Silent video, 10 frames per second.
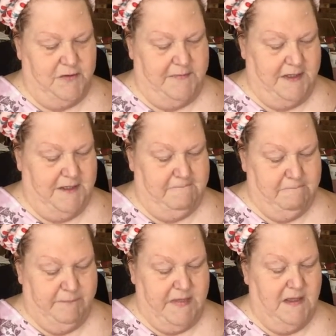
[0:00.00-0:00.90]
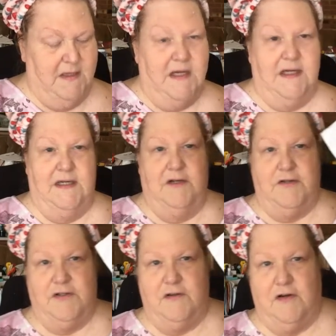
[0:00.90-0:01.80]
bag. And
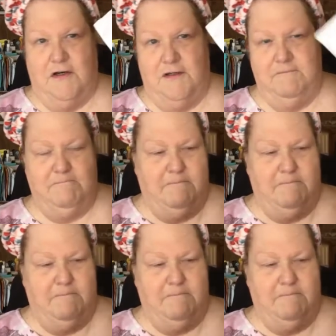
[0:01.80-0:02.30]
here's the card.